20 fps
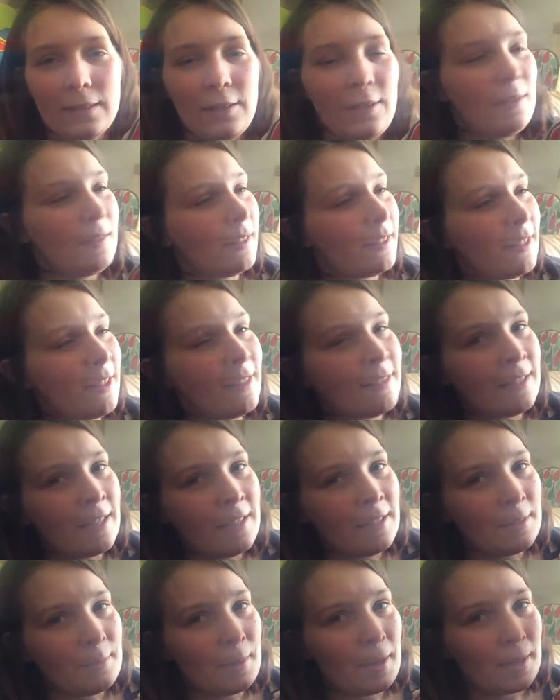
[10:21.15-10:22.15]
You did good,
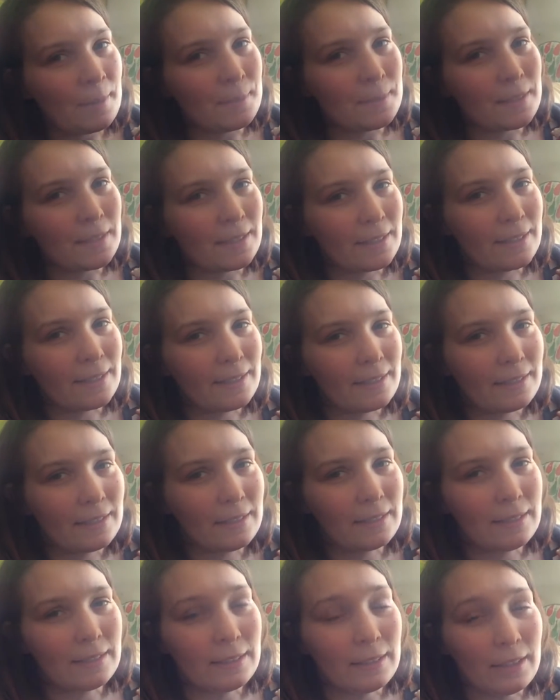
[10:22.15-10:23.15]
didn't you, babes?
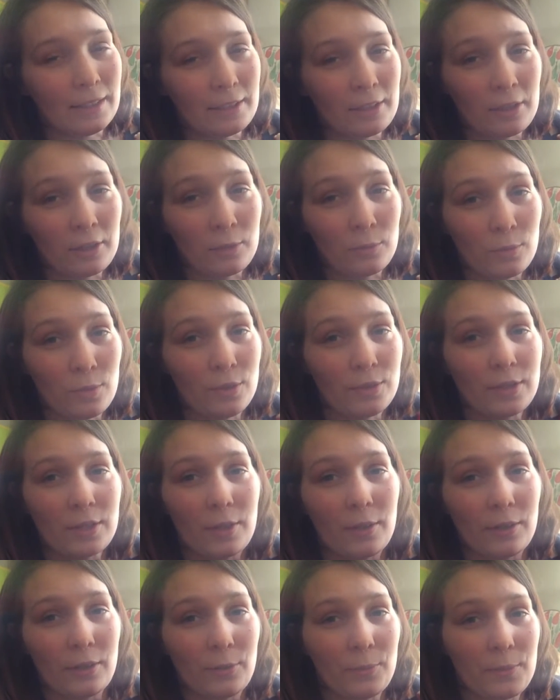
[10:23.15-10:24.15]
I don't know what was
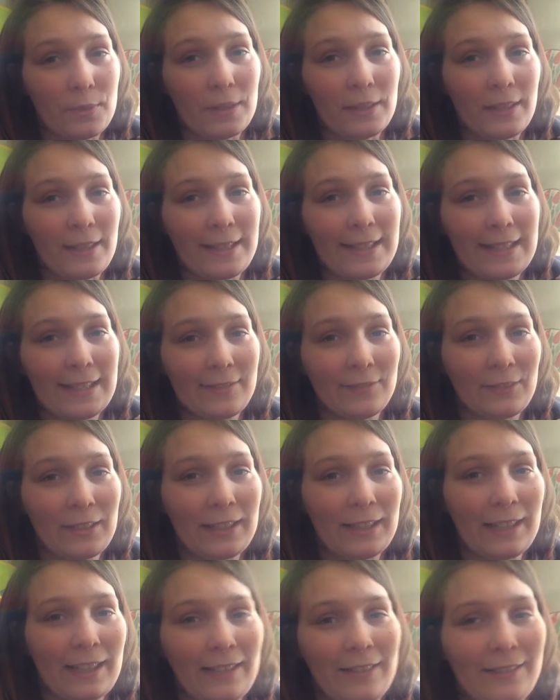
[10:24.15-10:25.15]
going on with the lighting
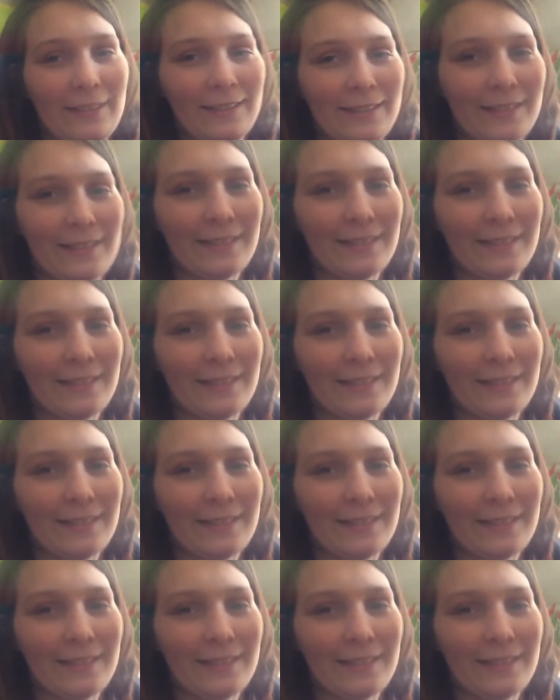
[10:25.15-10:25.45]
right now.